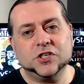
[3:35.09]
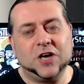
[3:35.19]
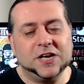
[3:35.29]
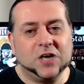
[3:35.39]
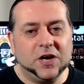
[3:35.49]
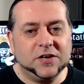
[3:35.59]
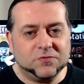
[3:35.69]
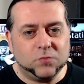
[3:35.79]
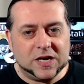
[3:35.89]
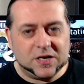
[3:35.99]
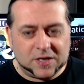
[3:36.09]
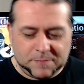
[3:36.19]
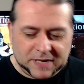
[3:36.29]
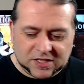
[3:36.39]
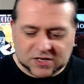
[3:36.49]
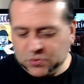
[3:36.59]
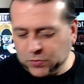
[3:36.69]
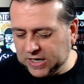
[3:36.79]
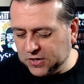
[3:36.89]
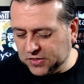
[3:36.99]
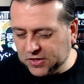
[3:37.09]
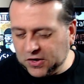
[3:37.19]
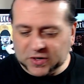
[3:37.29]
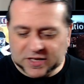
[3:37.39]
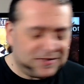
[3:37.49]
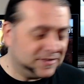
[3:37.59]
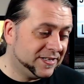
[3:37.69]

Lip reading: I kind of went a bit the other way on it.